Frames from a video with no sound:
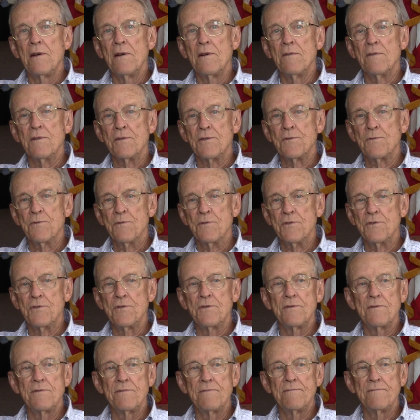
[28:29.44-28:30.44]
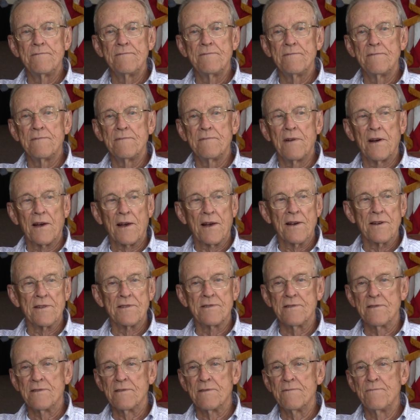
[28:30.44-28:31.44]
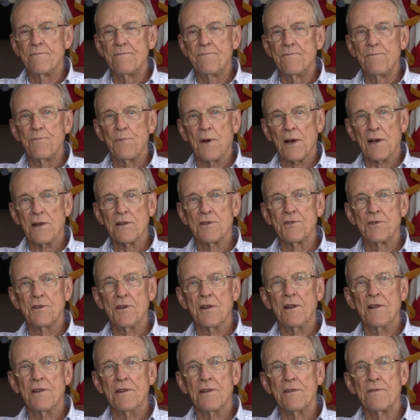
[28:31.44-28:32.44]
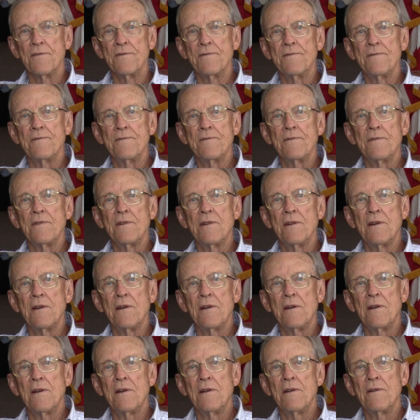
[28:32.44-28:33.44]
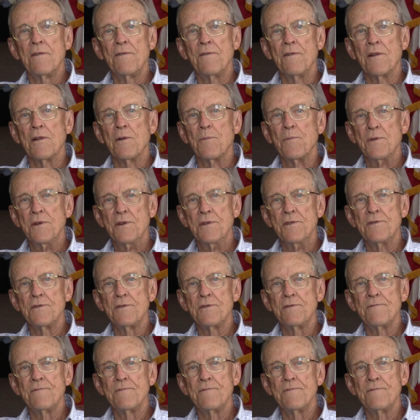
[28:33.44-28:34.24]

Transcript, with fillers: which was, I guess, the biggest city in Philippines.